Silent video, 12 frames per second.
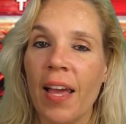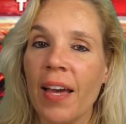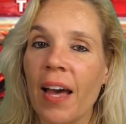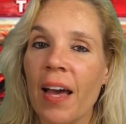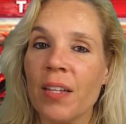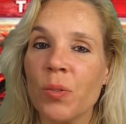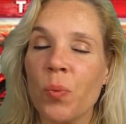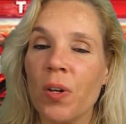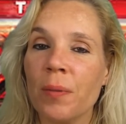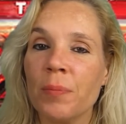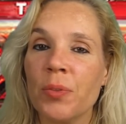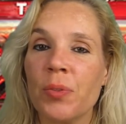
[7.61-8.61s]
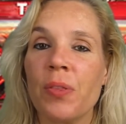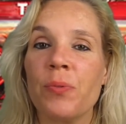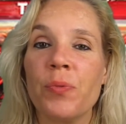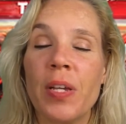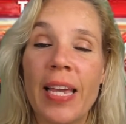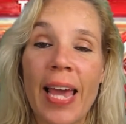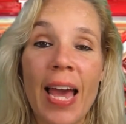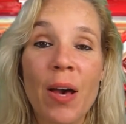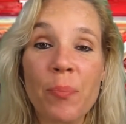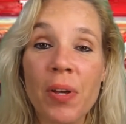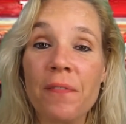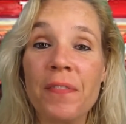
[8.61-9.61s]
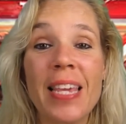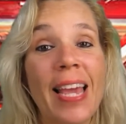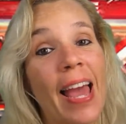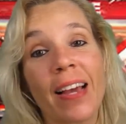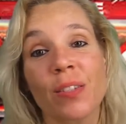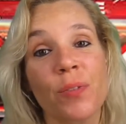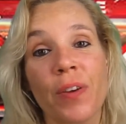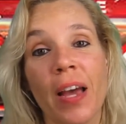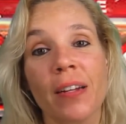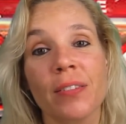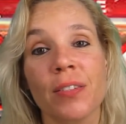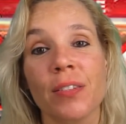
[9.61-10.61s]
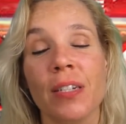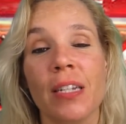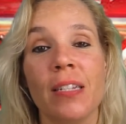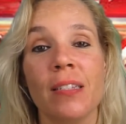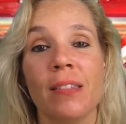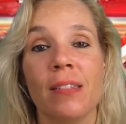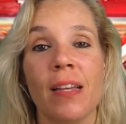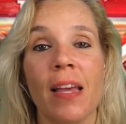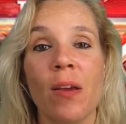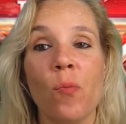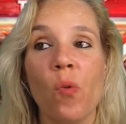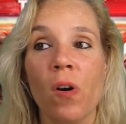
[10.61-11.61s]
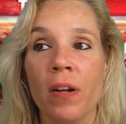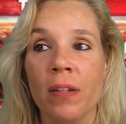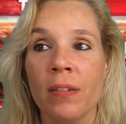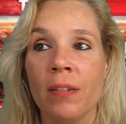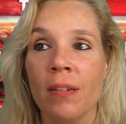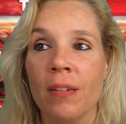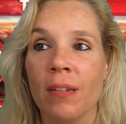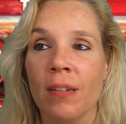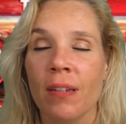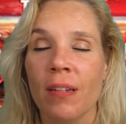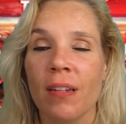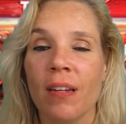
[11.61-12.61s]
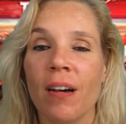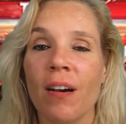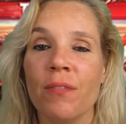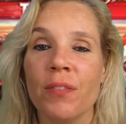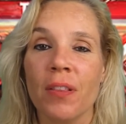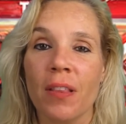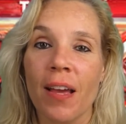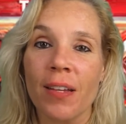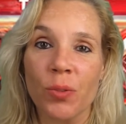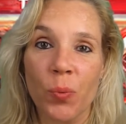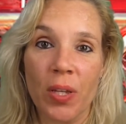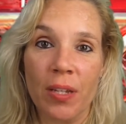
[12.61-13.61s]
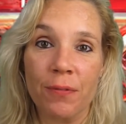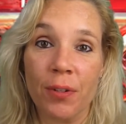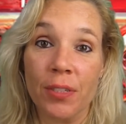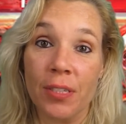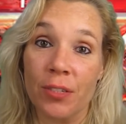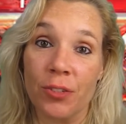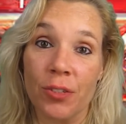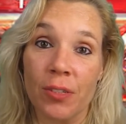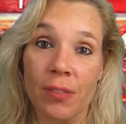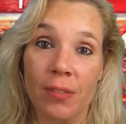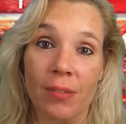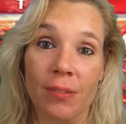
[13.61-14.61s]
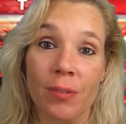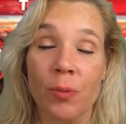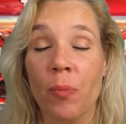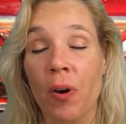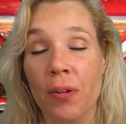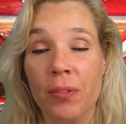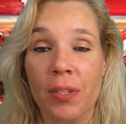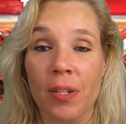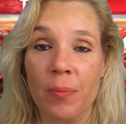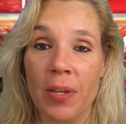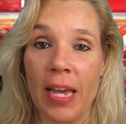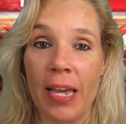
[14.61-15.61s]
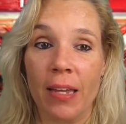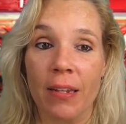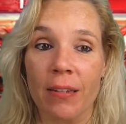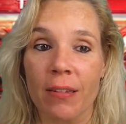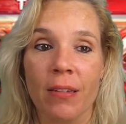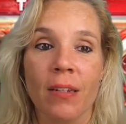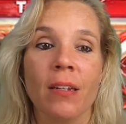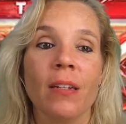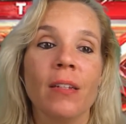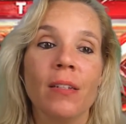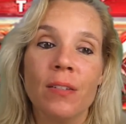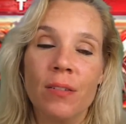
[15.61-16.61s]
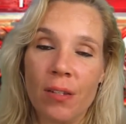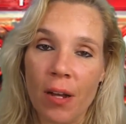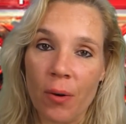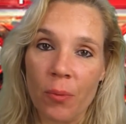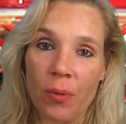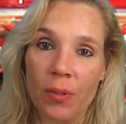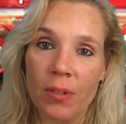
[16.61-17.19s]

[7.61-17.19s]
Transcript: guys, welcome to another recap of The X Factor. It is day one of the last week of auditions. Tomorrow's going to be it. So,